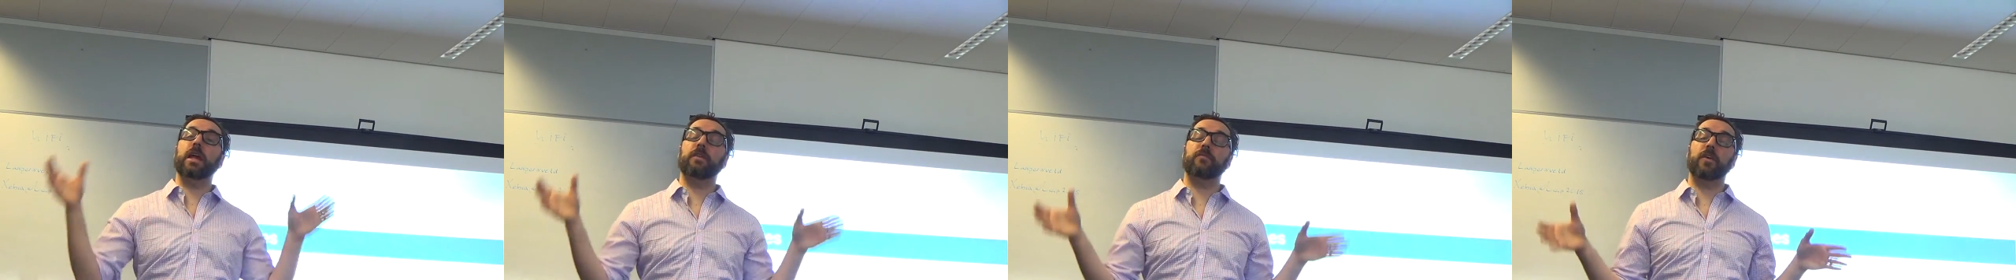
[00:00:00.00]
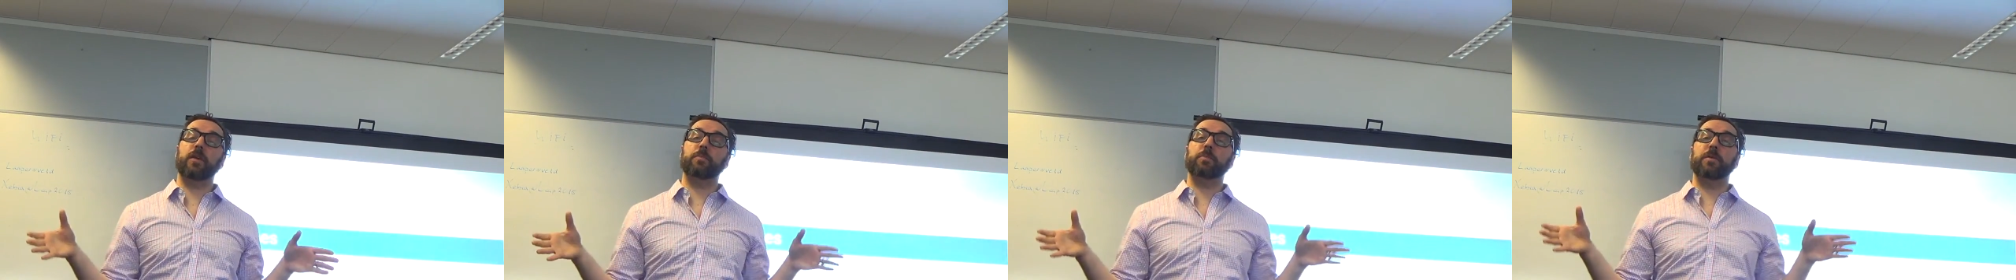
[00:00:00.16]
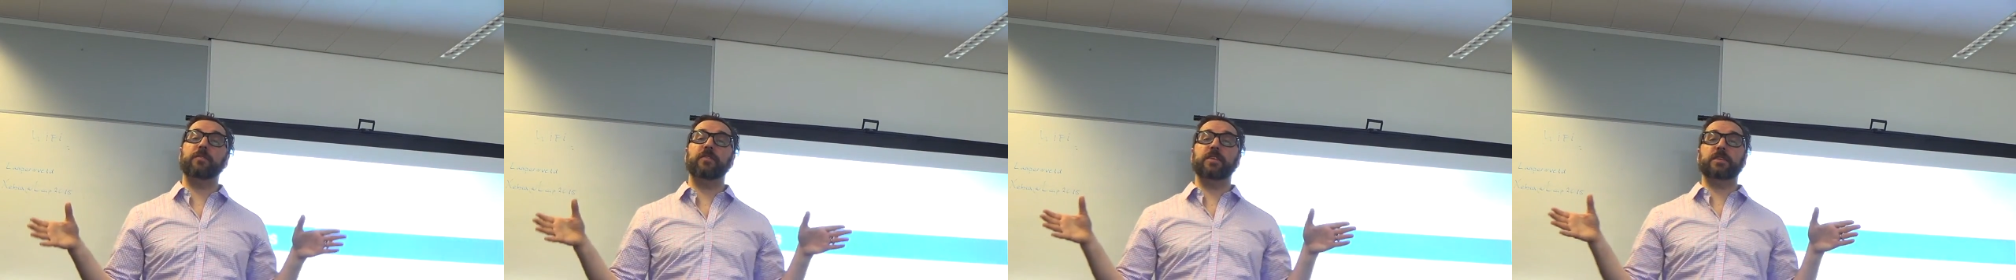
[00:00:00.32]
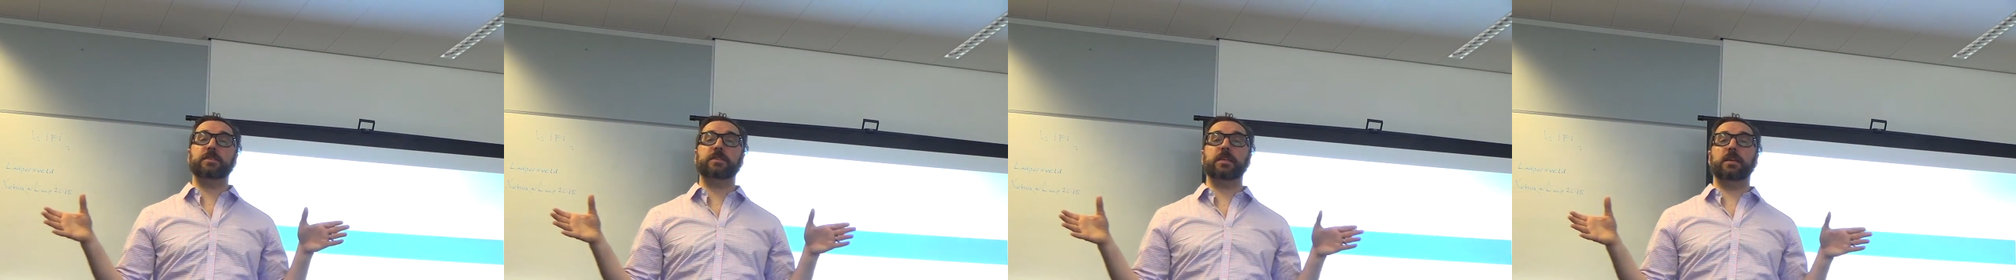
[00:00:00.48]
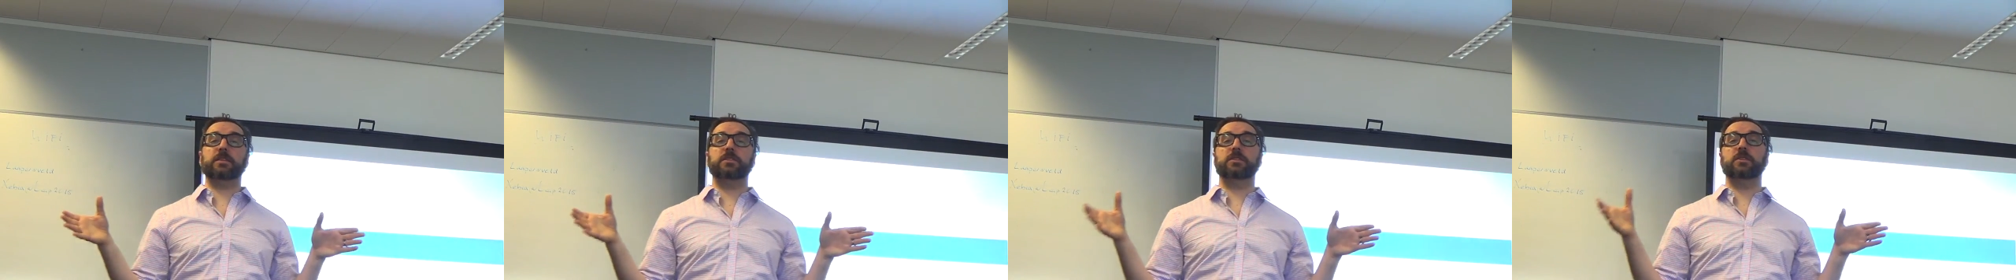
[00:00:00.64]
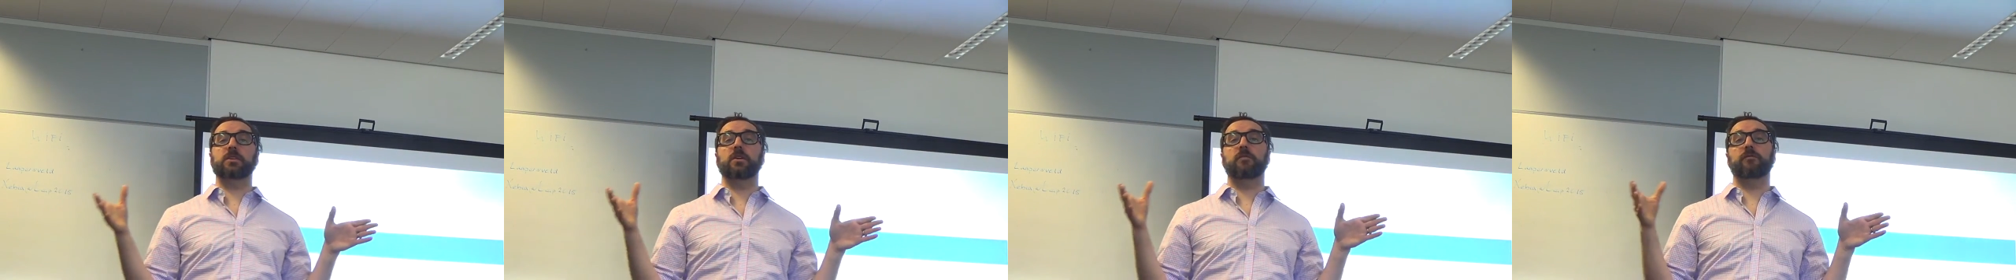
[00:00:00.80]
have
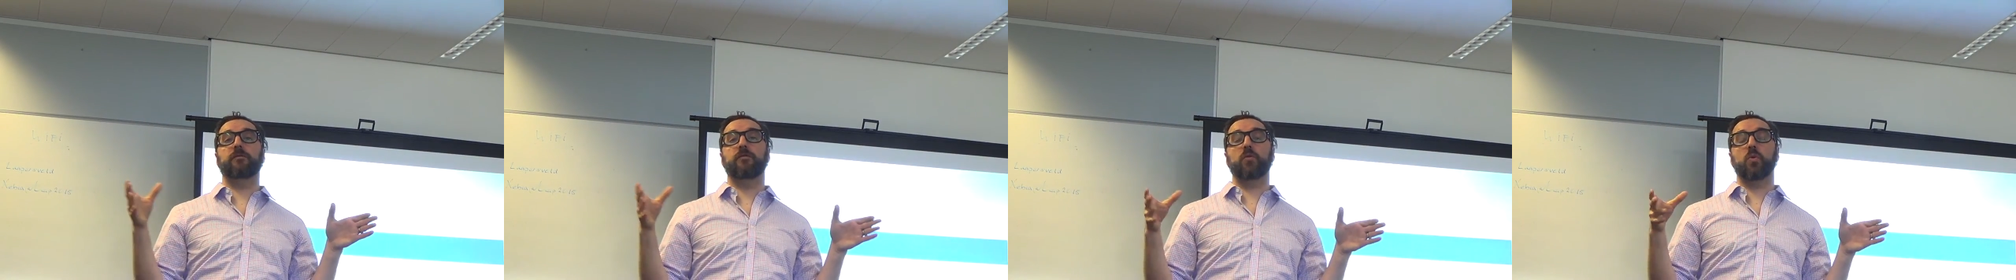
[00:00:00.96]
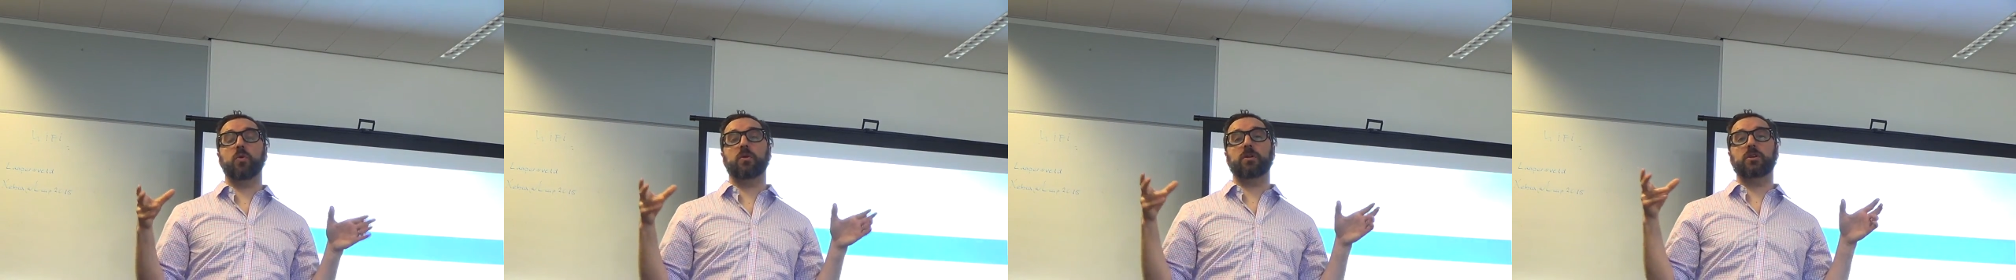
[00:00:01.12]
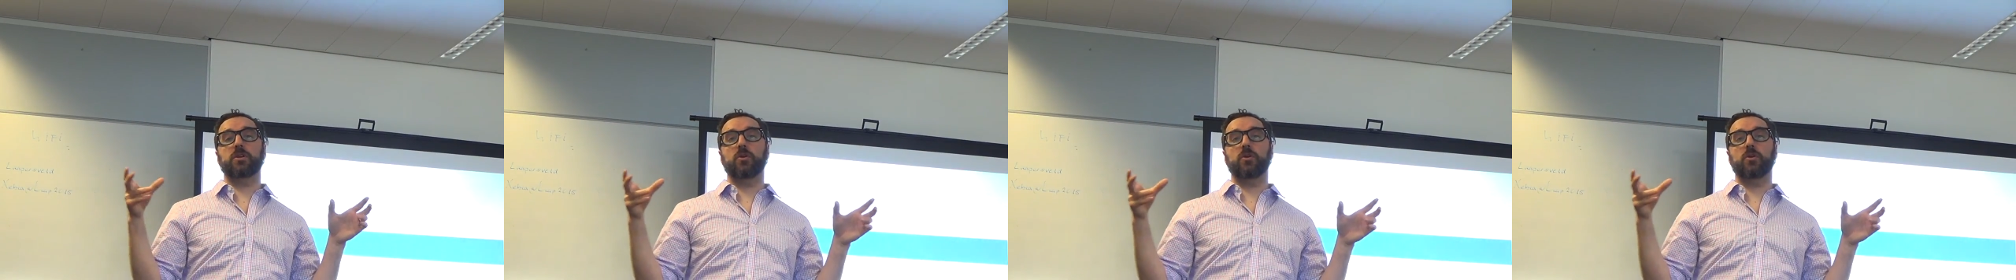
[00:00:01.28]
IPv6 for